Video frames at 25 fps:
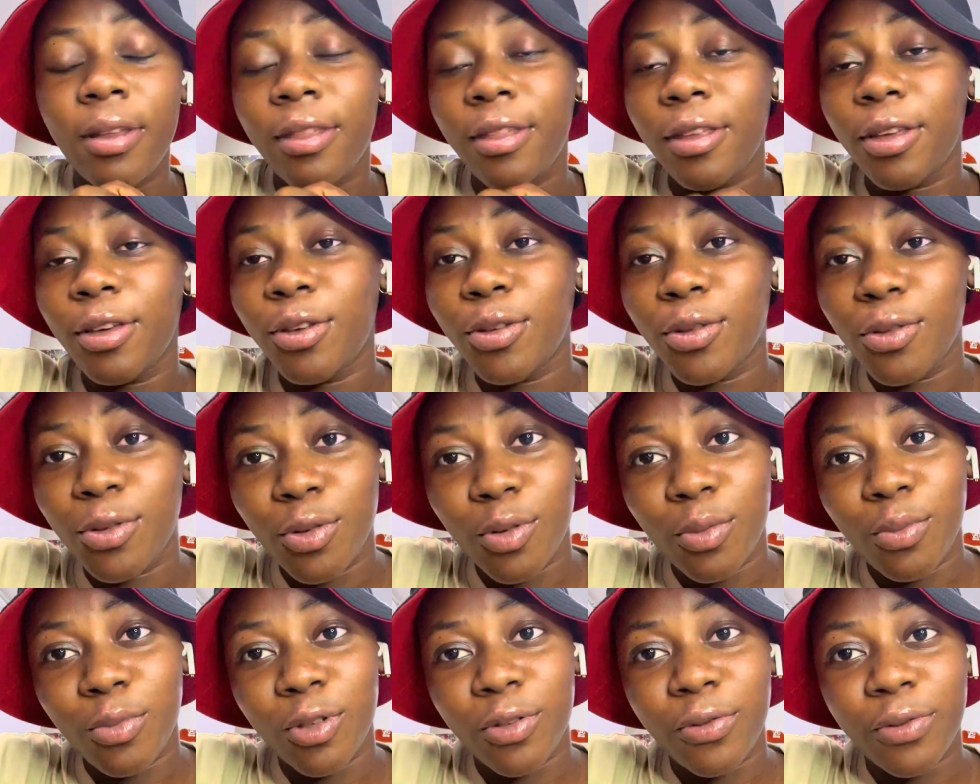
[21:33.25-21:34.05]
thank you
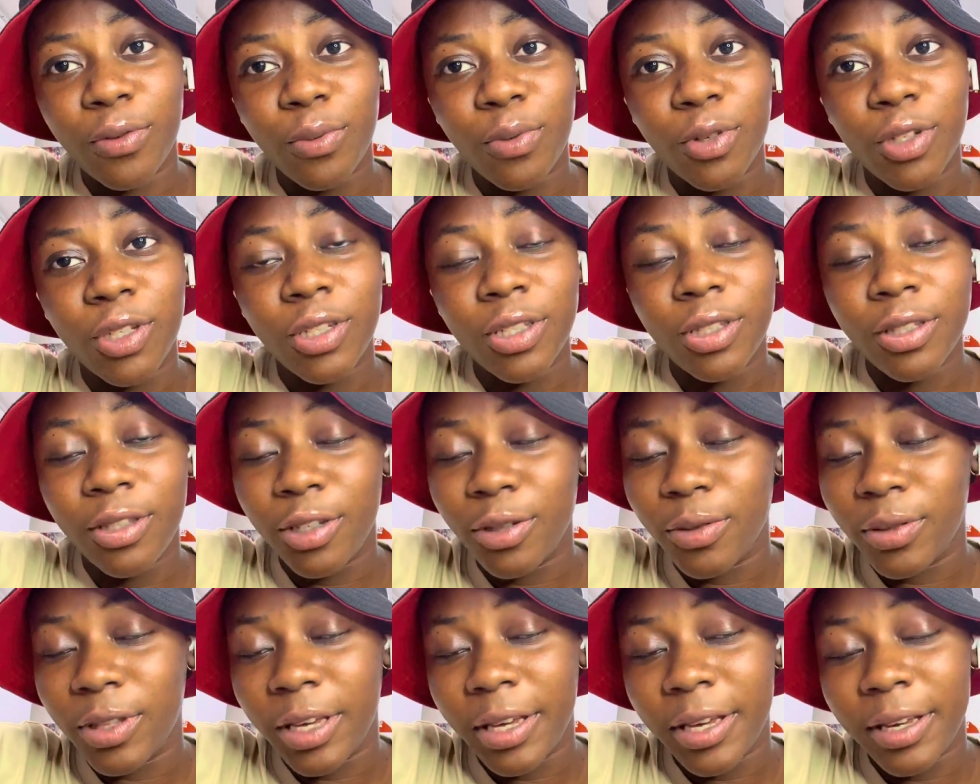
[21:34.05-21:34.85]
so much for watching
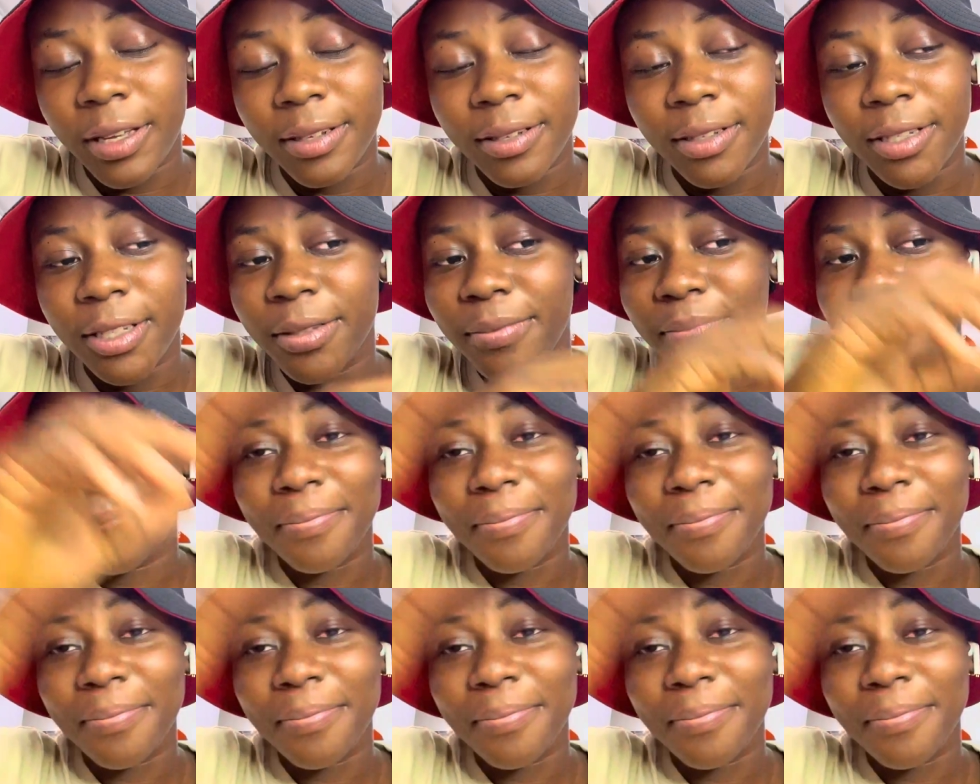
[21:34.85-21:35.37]
till the end